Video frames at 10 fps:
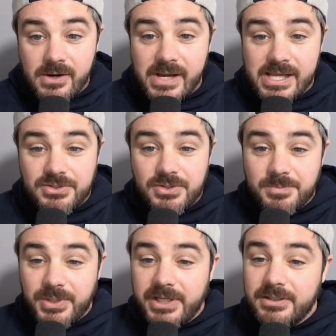no
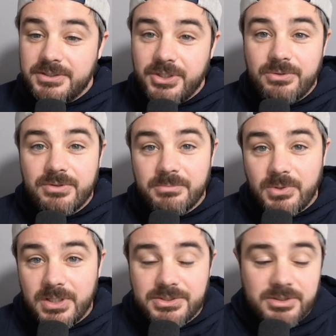Astros players showed
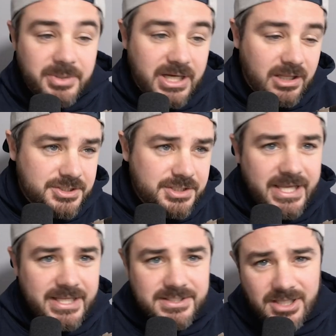remorse or apology.
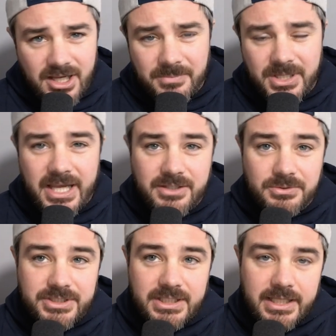We had some.
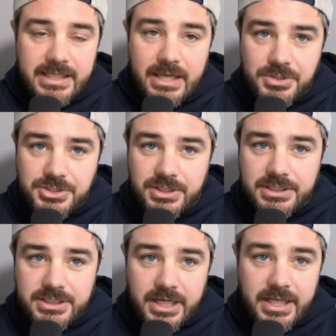Keuchel said, like, yeah, we shouldn't
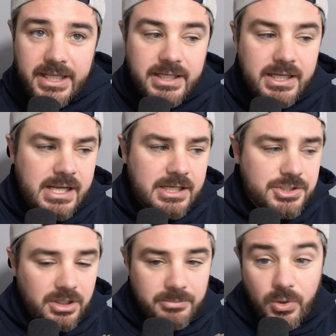have done it.
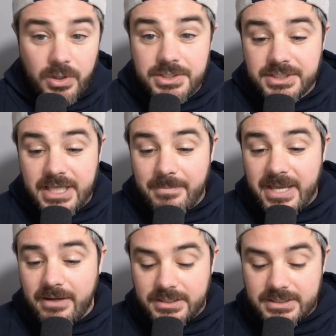Charlie Morton just came
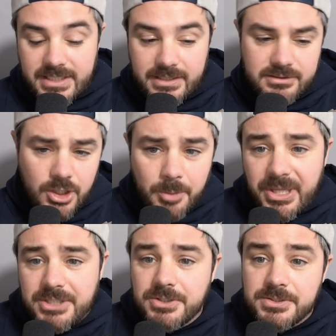out and said, so the
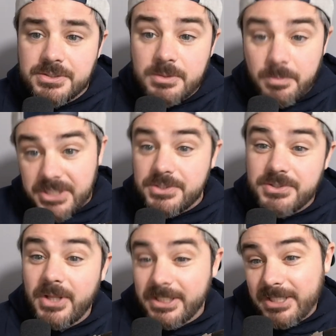pitchers
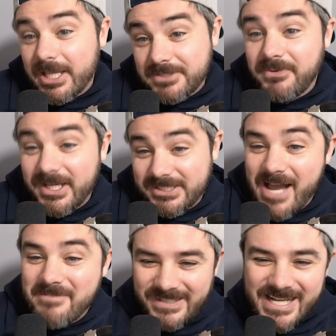were like, yeah, it's fucked
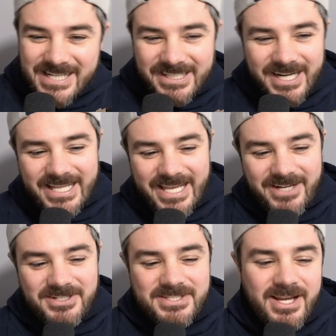up. None of the
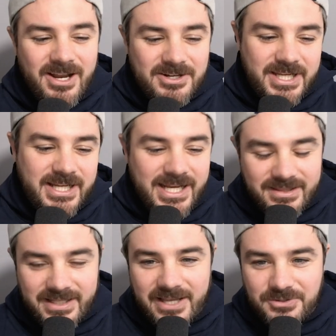hitters are saying
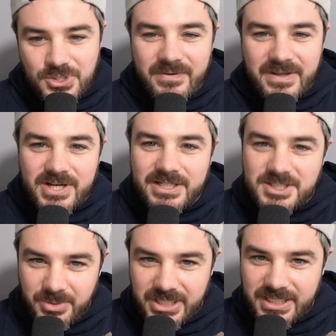anything. Altuve tried
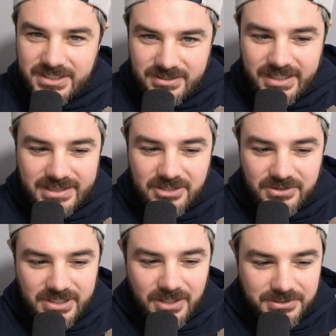to spin it into, like,
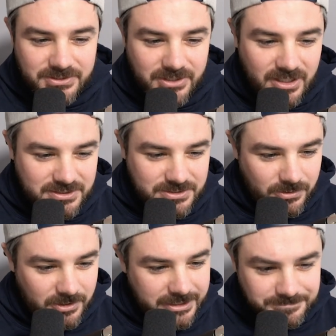they're the underdog
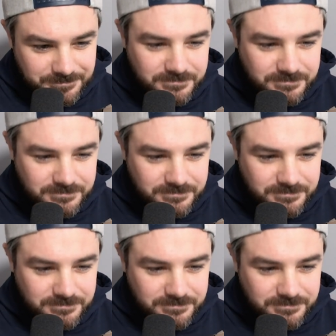story,